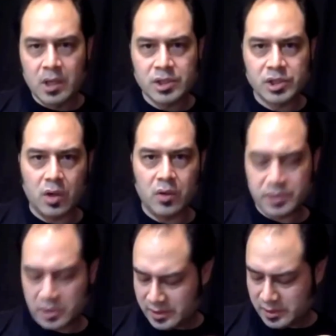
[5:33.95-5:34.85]
So
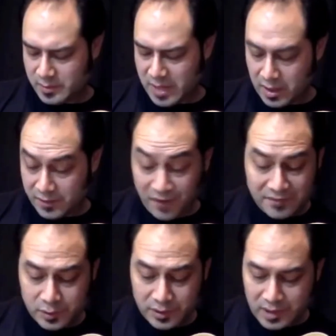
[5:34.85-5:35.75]
this is made a 5
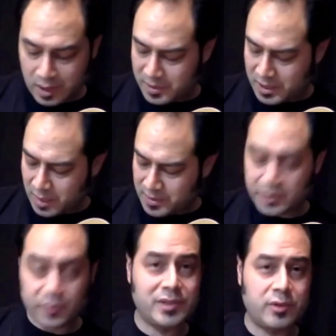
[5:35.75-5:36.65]
string guitar pickup and a
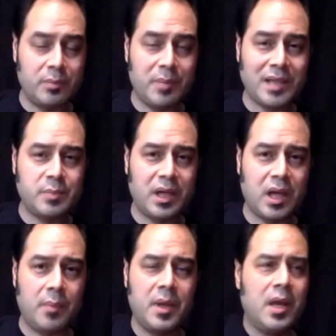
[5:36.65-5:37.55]
3 string bass pickup.